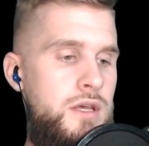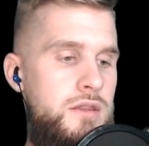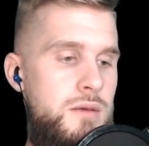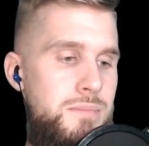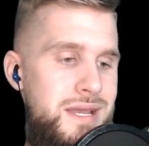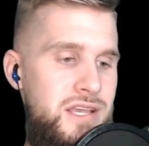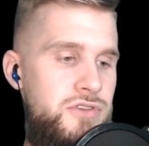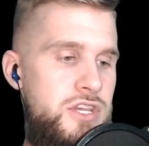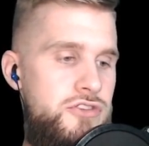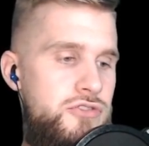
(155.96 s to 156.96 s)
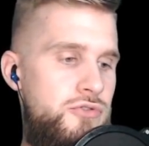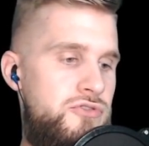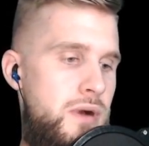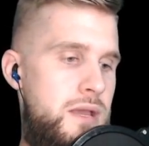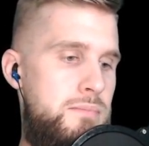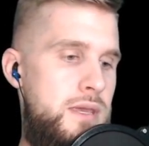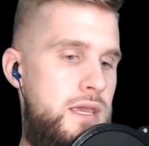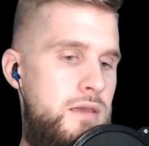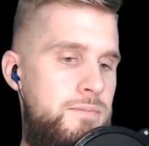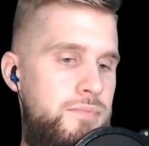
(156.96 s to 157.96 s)
the biggest issues might
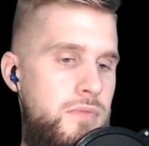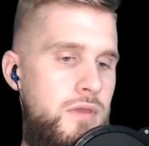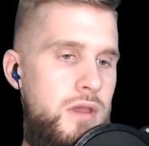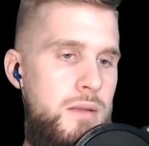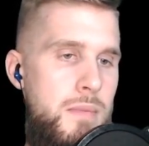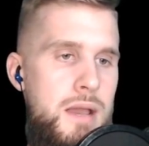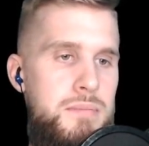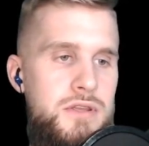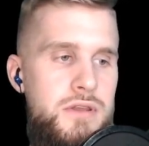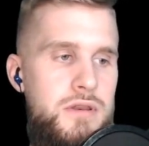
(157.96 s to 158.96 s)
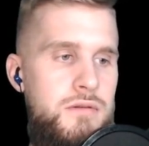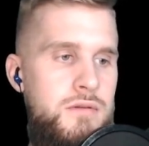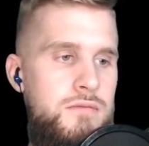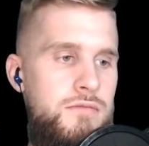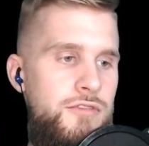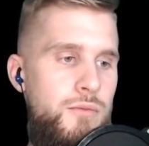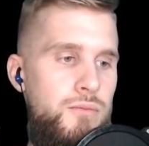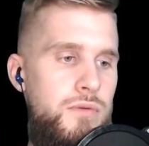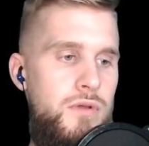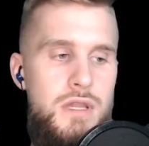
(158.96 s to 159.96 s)
be. In my opinion,
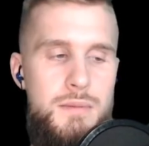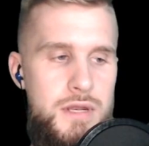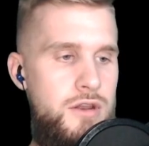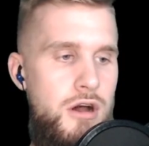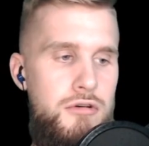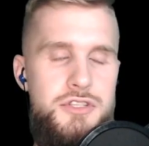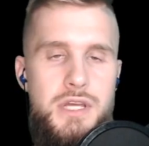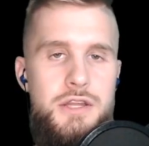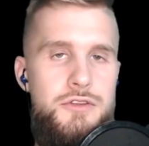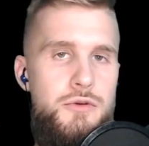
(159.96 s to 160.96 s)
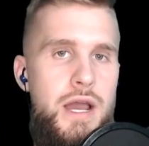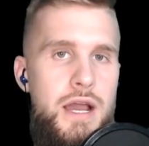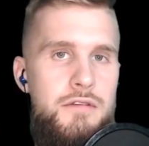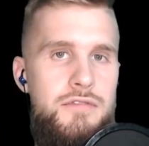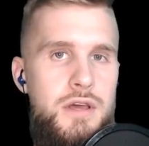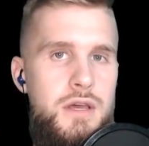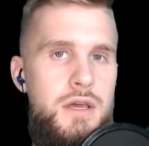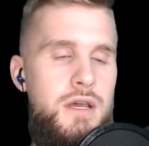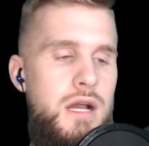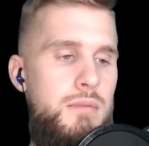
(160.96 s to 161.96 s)
from the limited knowledge that I do have,
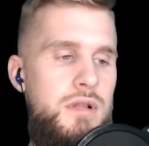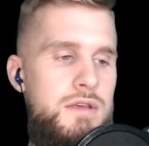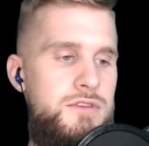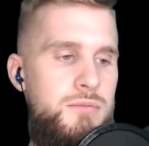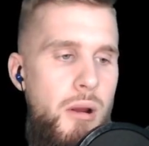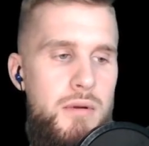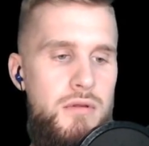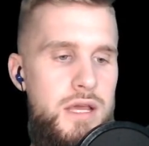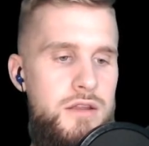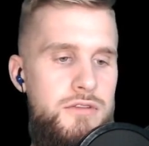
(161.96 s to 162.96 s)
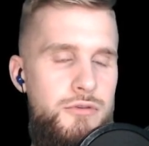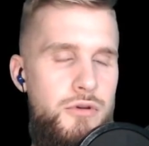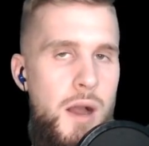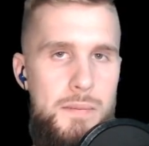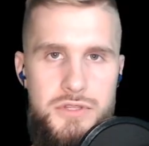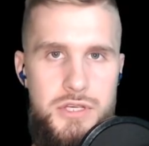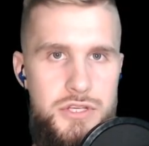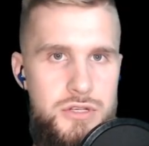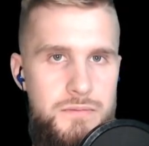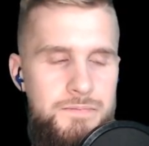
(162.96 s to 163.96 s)
I believe it's probably related to
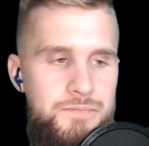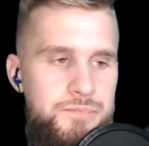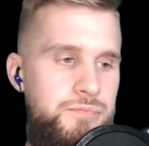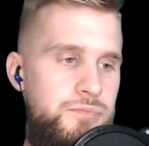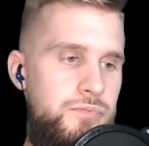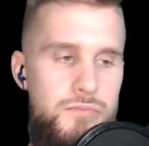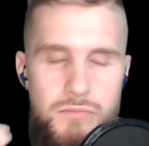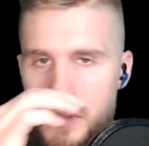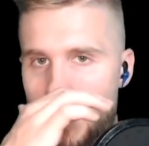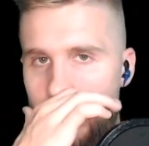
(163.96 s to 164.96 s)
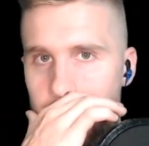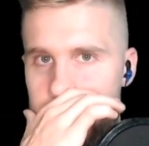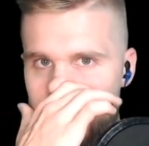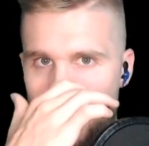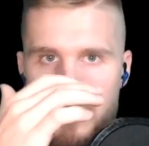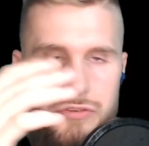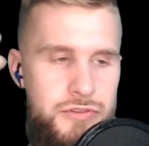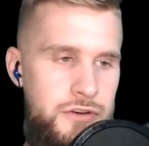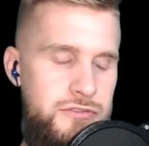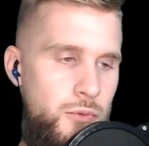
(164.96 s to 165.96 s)
competition, which of course
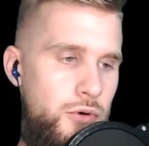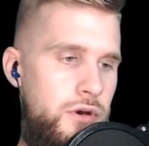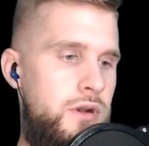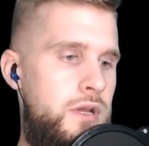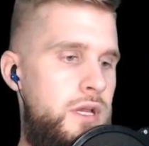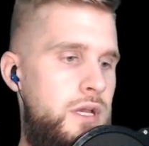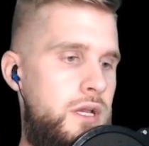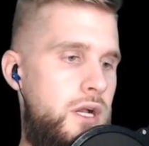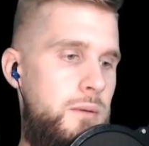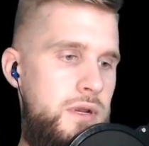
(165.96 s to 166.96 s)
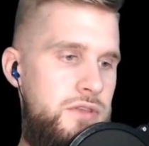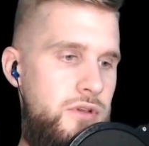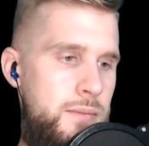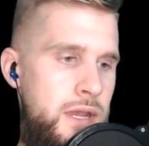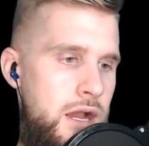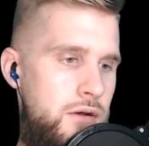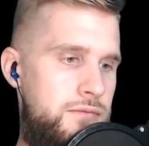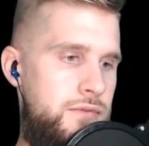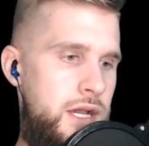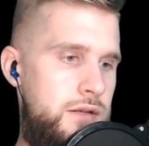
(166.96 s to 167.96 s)
there's more companies coming out
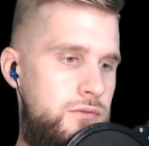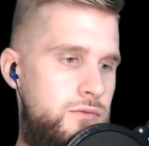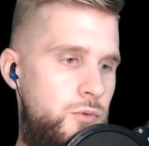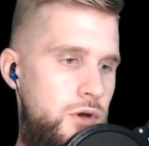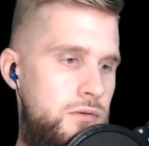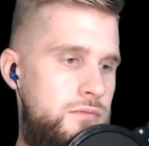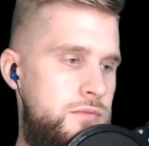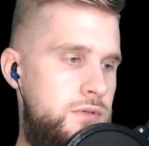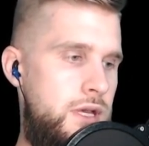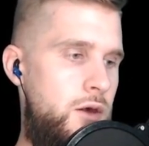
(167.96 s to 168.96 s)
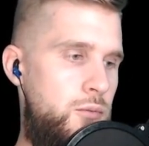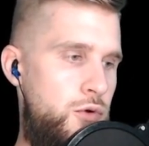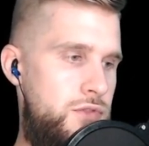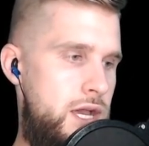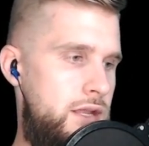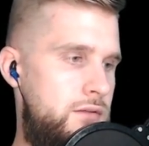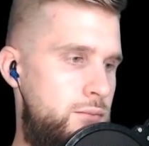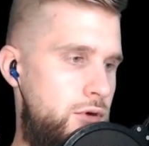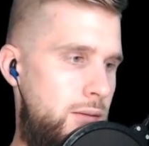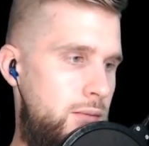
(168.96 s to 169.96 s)
that will help with that
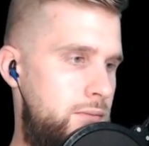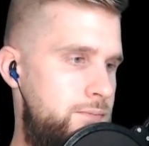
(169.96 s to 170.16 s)
problem.